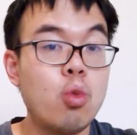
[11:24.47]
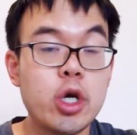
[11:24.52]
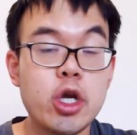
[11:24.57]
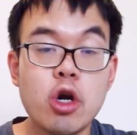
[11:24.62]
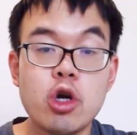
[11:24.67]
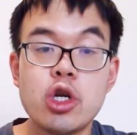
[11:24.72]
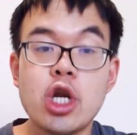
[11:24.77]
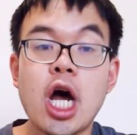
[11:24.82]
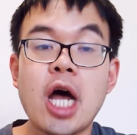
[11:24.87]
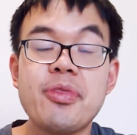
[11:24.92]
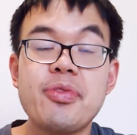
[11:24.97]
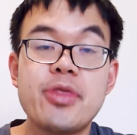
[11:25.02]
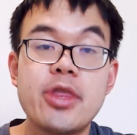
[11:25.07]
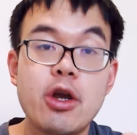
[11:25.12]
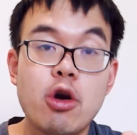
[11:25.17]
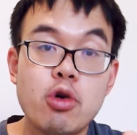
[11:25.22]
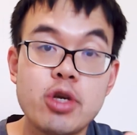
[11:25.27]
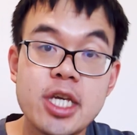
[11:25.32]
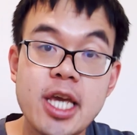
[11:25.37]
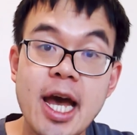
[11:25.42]
We are not
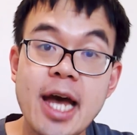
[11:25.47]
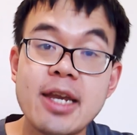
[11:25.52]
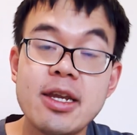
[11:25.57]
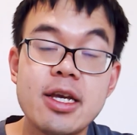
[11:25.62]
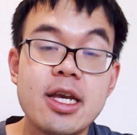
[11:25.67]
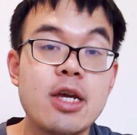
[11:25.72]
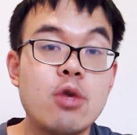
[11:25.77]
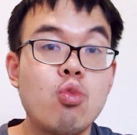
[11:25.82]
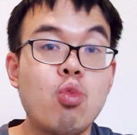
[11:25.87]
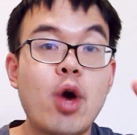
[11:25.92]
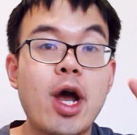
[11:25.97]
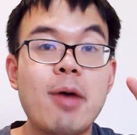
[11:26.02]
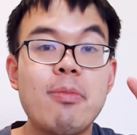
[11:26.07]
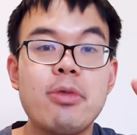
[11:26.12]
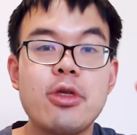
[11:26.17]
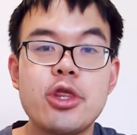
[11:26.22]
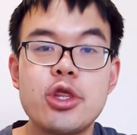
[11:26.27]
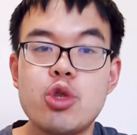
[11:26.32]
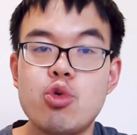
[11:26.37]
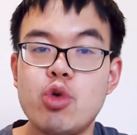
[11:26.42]
there yet in
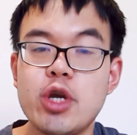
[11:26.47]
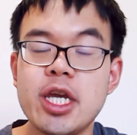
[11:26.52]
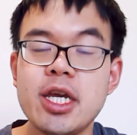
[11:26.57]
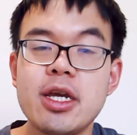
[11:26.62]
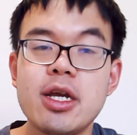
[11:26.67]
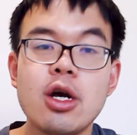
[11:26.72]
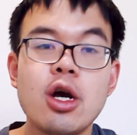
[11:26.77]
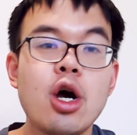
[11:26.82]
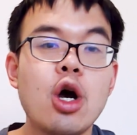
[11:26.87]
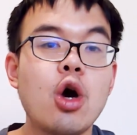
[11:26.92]
Web3.